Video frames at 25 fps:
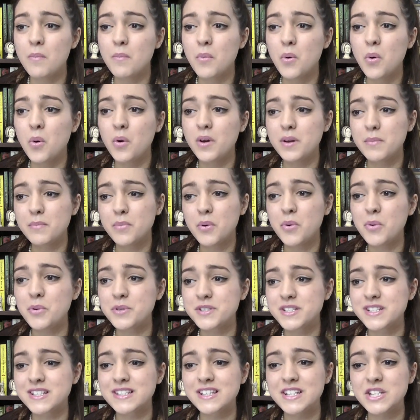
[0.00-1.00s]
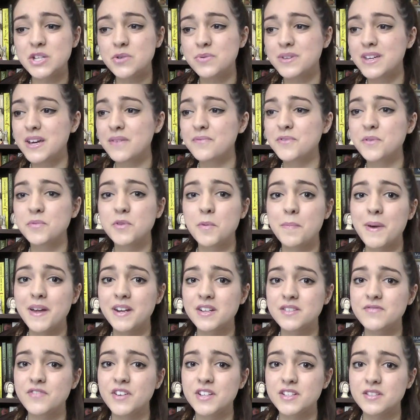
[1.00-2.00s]
more important that you give them the
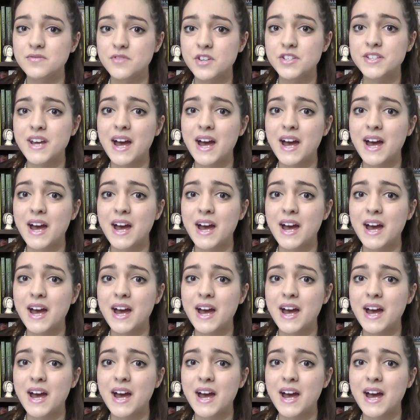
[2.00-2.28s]
benefit of the